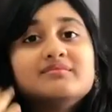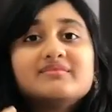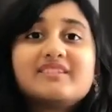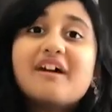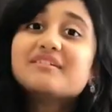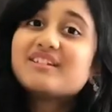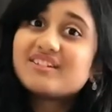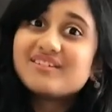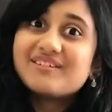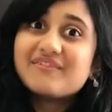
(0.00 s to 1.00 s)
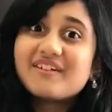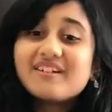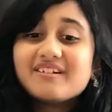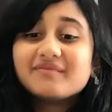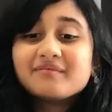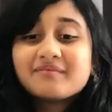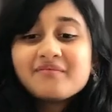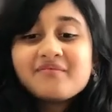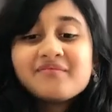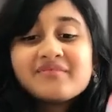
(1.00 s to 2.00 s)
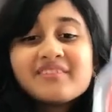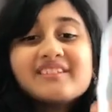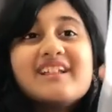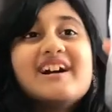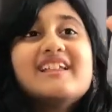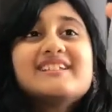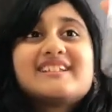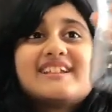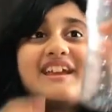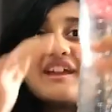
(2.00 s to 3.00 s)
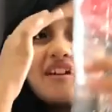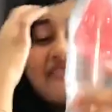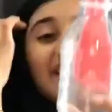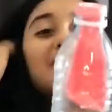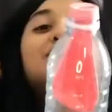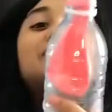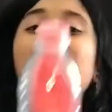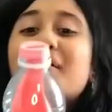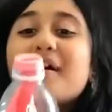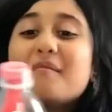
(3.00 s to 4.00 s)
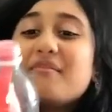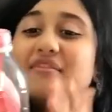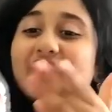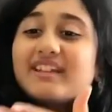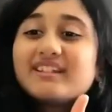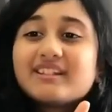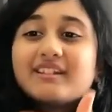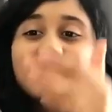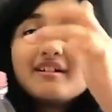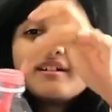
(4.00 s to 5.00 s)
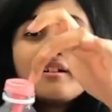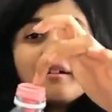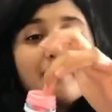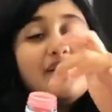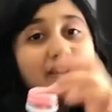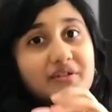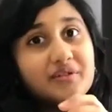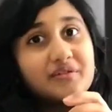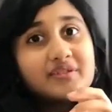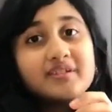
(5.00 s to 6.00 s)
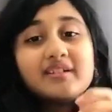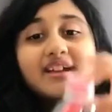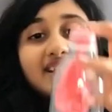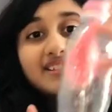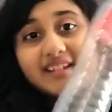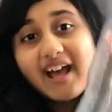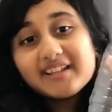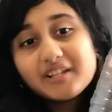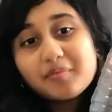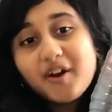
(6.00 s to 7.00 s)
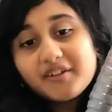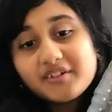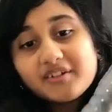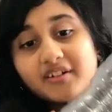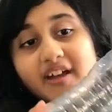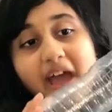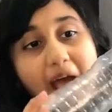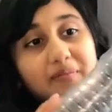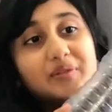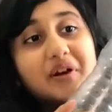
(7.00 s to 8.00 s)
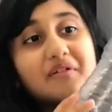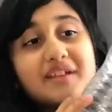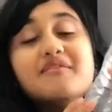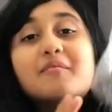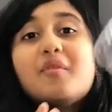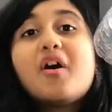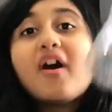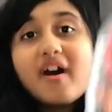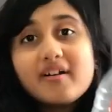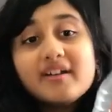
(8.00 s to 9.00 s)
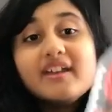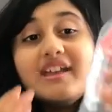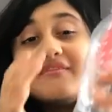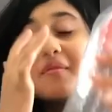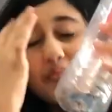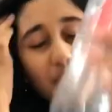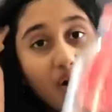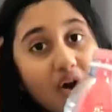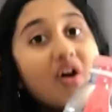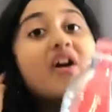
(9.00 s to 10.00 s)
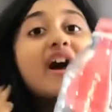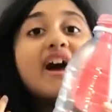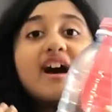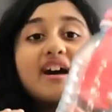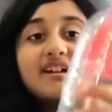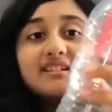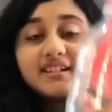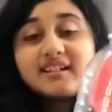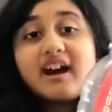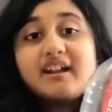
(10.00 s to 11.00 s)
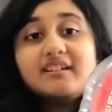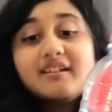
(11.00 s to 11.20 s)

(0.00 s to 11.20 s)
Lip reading: That wasn't too difficult. Now let's see if I can blow up this balloon inside this bottle and blow even more air inside.